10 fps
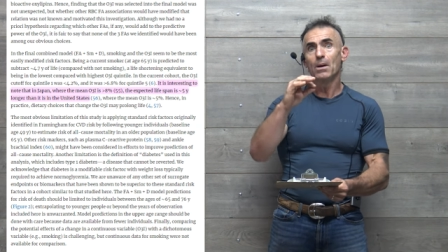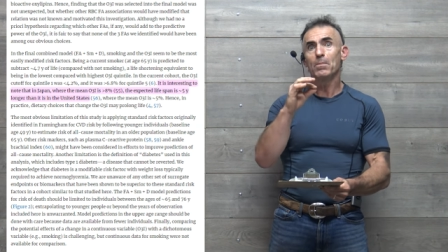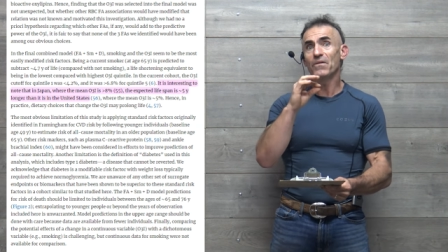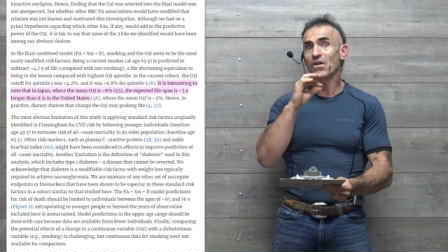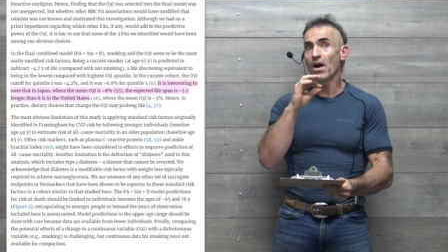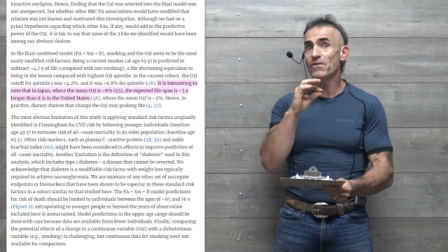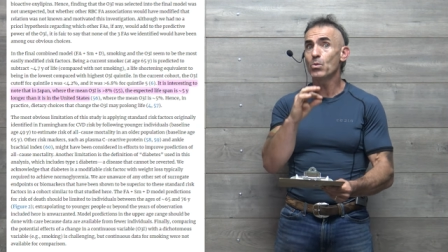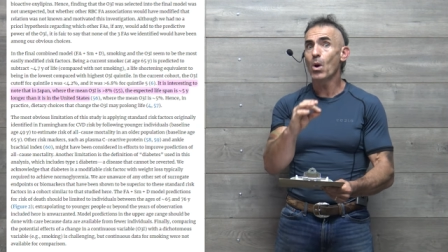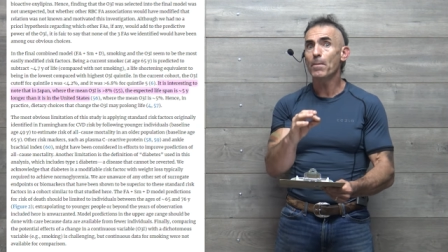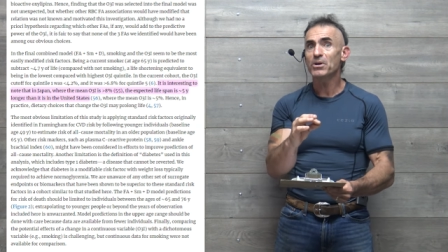But for every
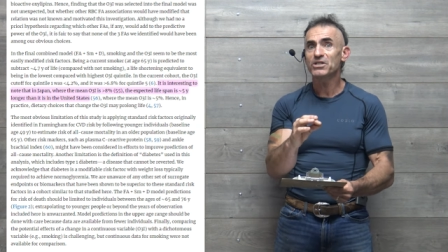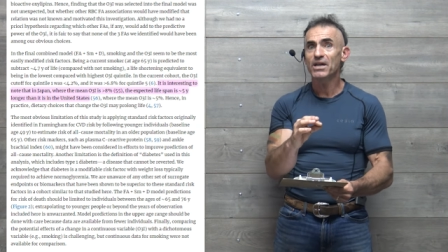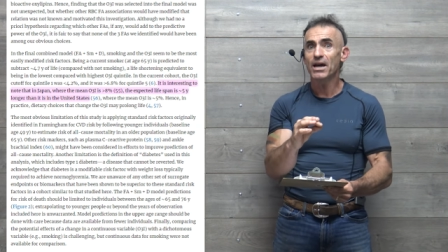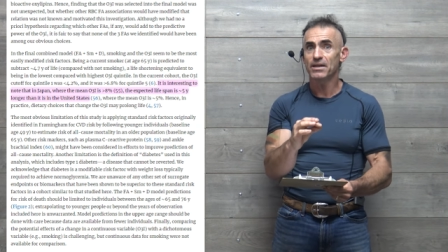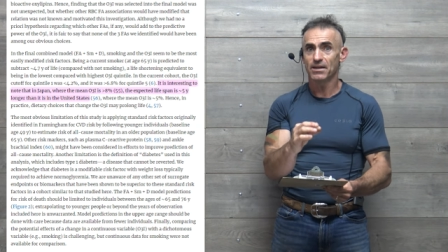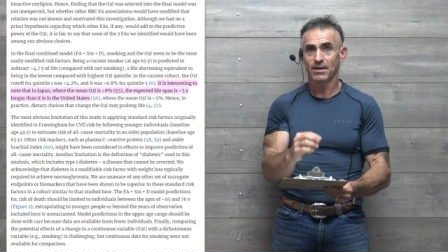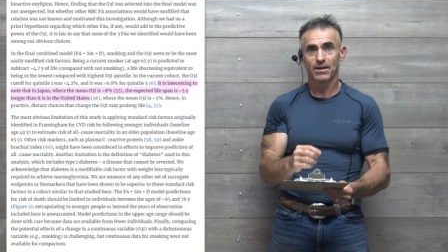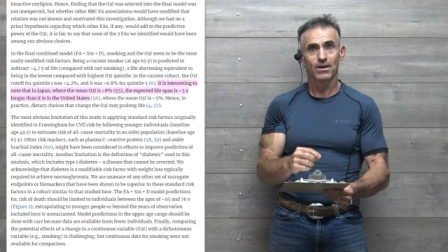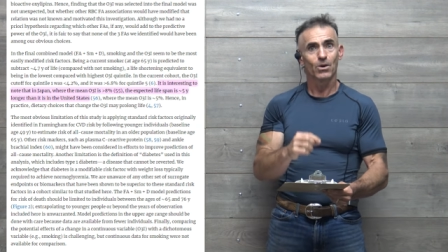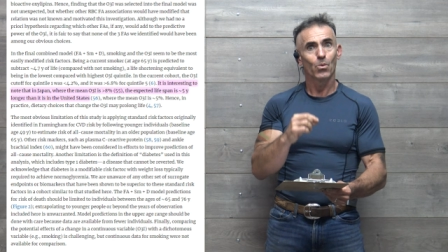1%,
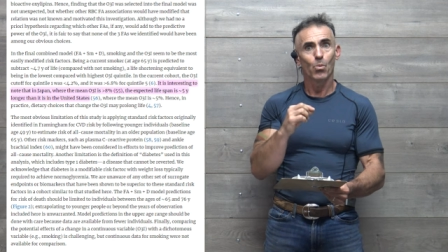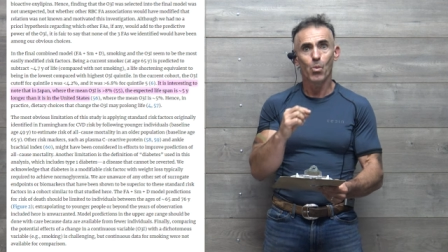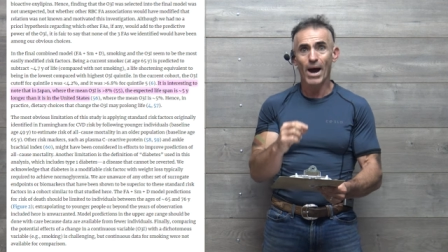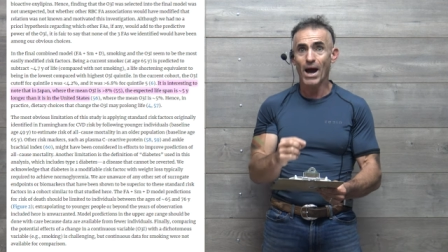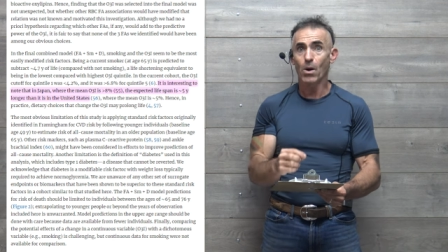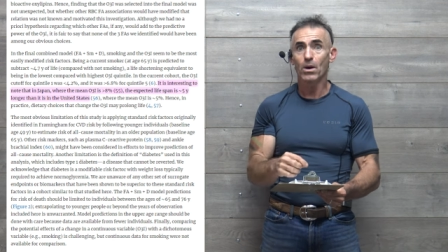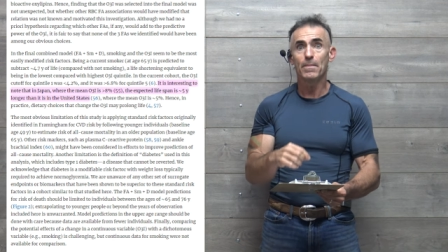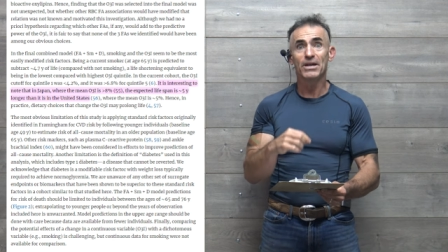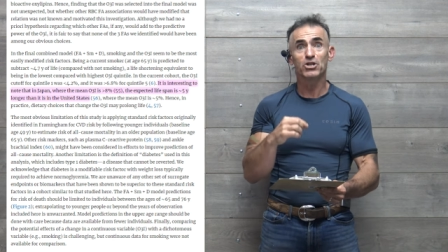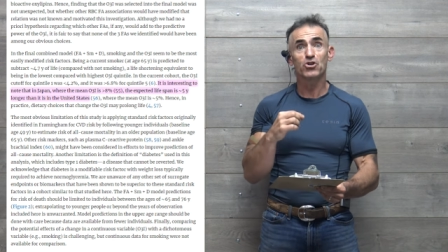wow, it
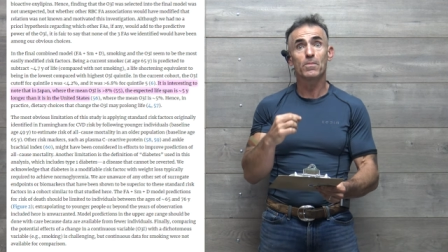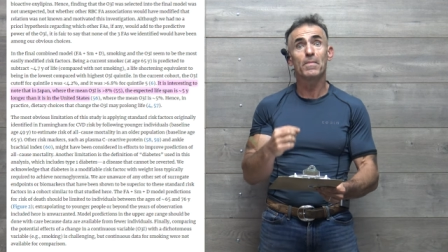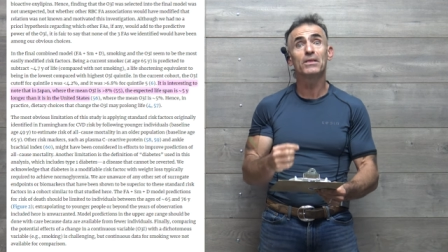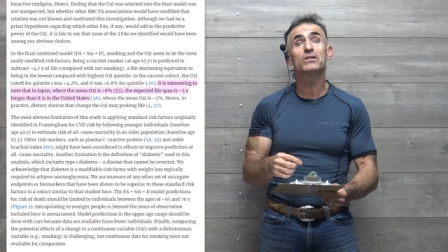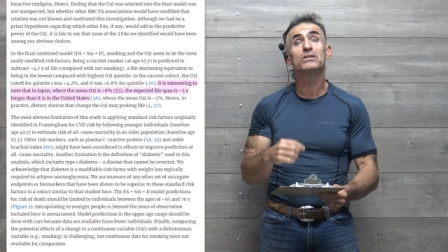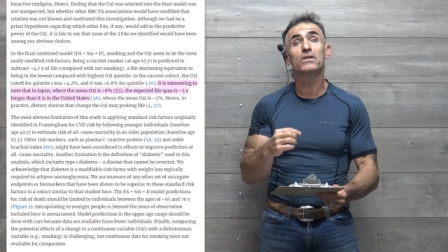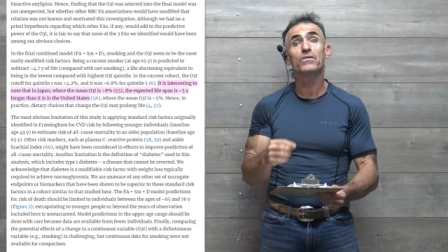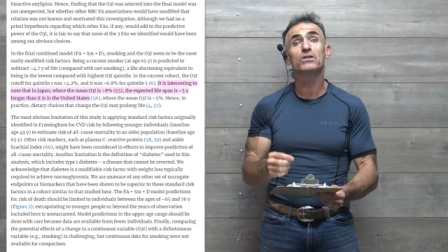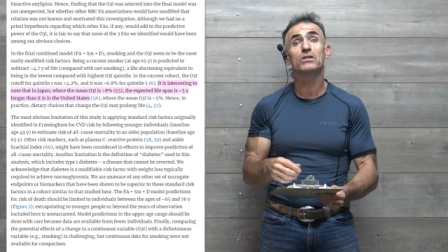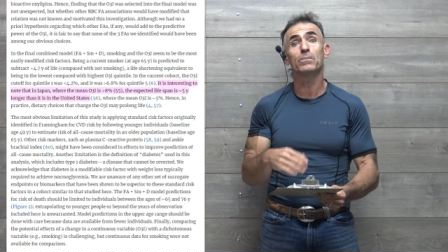makes a tremendous
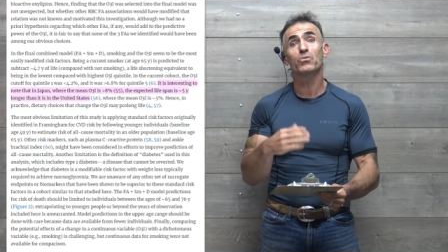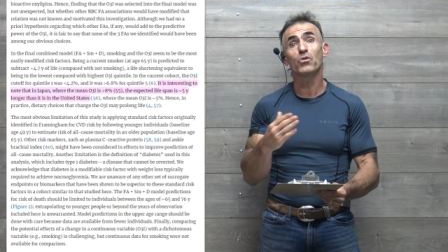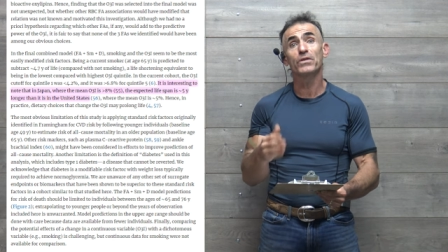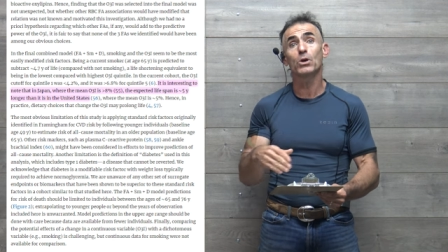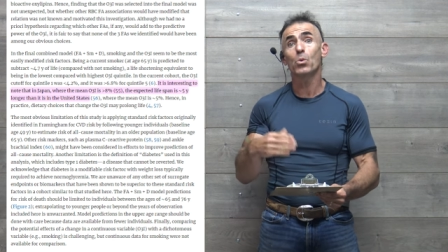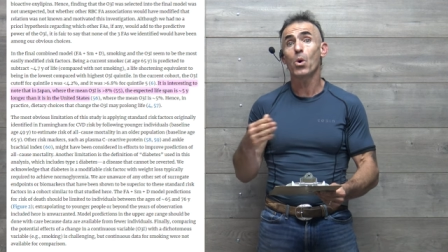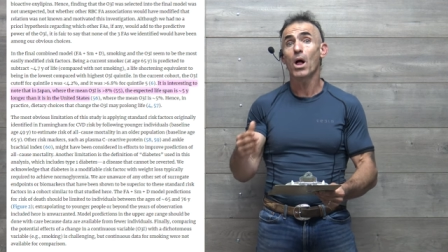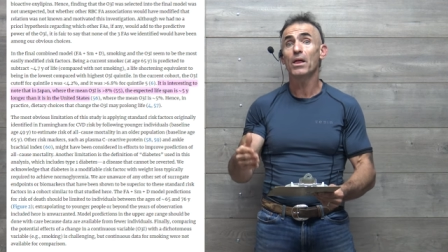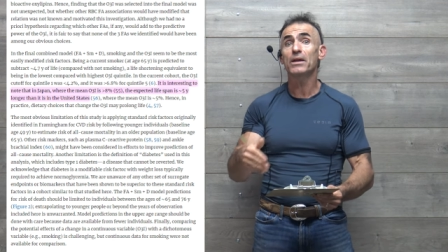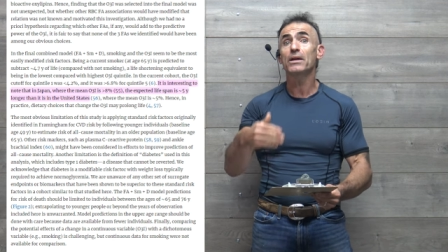difference in improving the
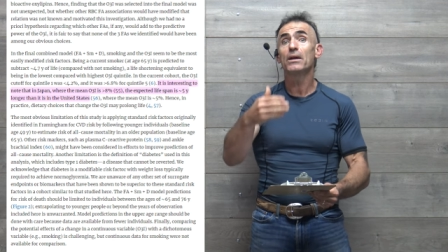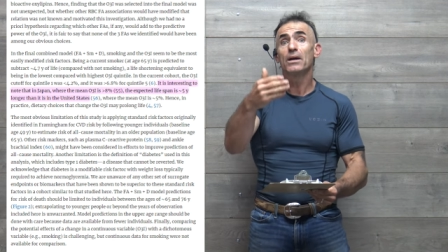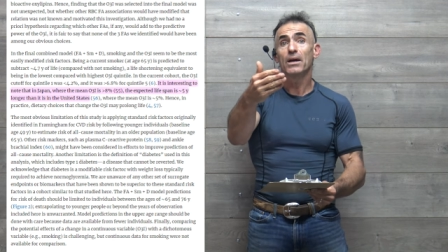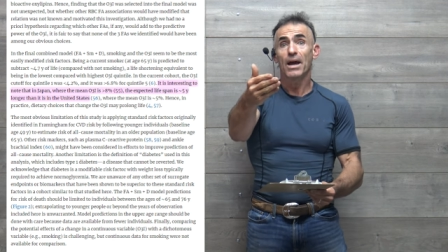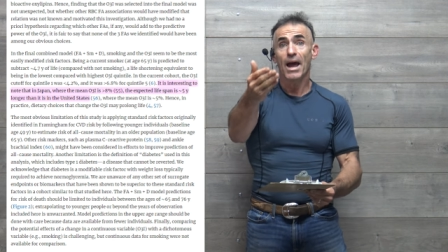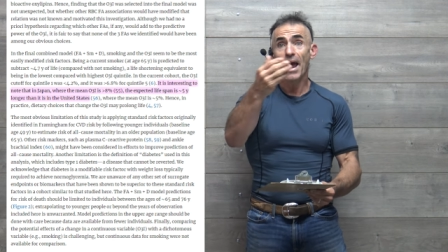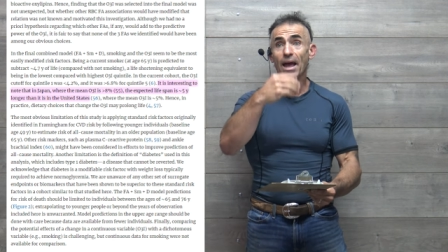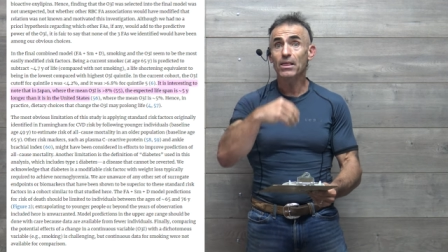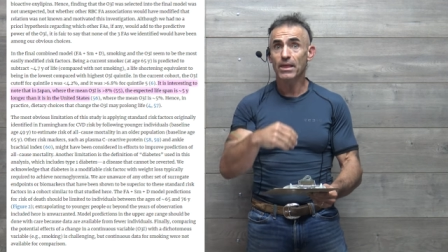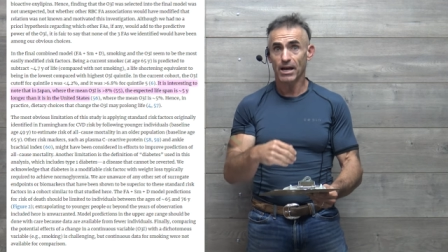quality
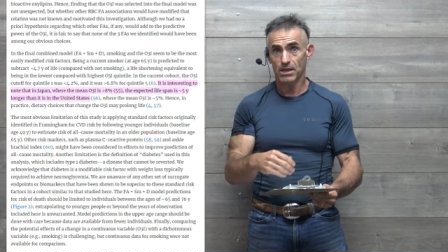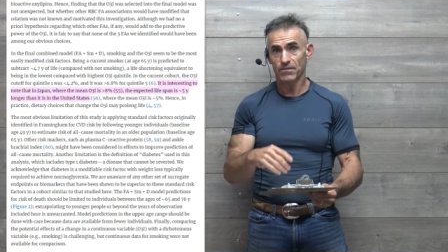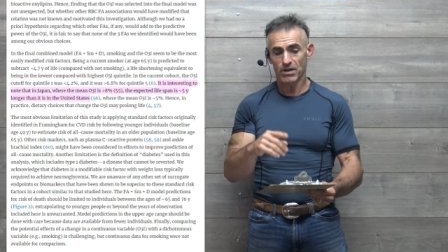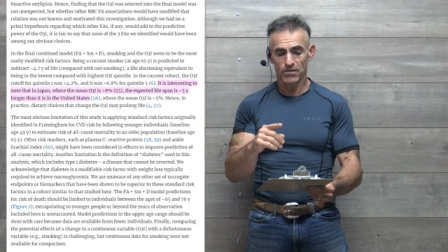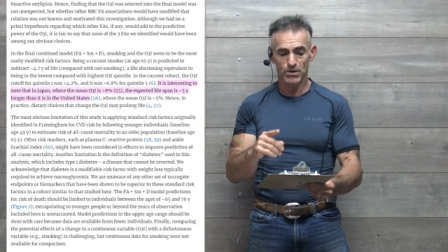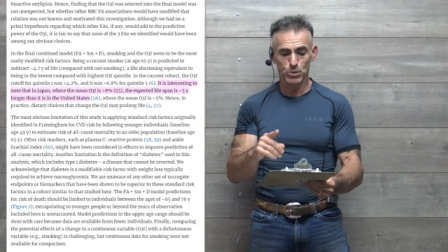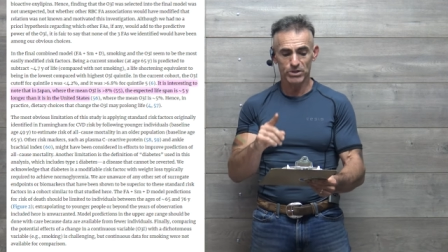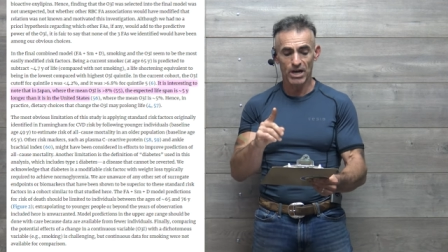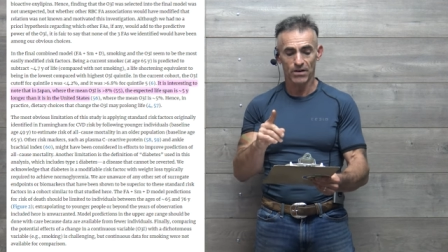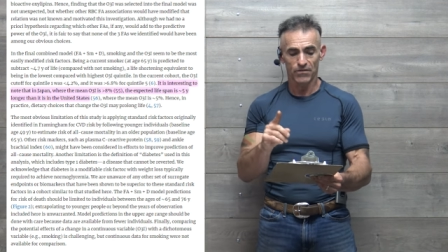and length of an individual's
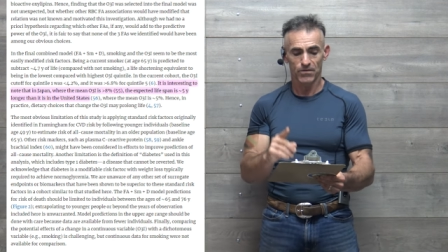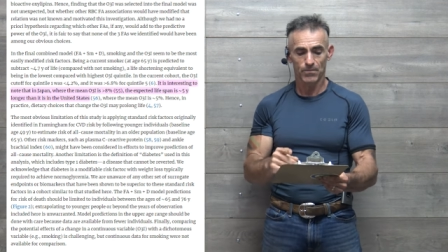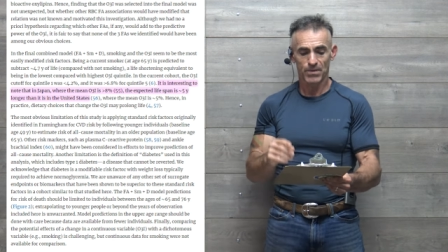life.